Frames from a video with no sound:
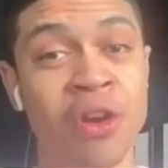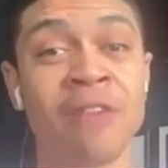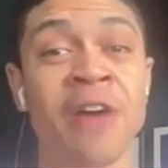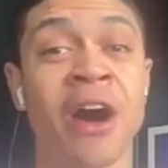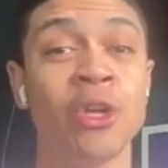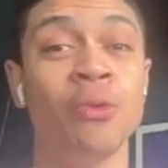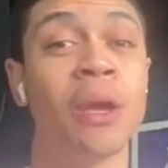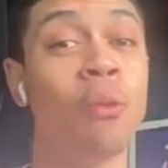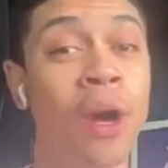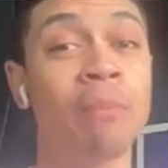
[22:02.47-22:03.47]
not valuing
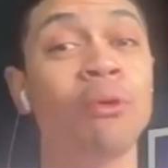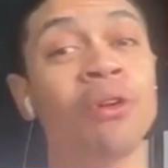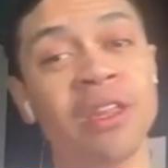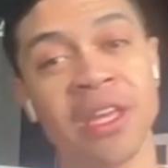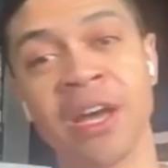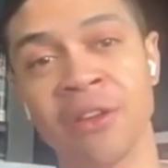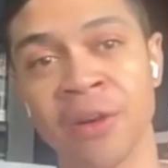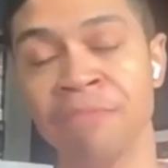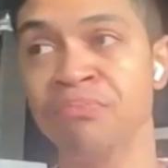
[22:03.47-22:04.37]
one more than the other.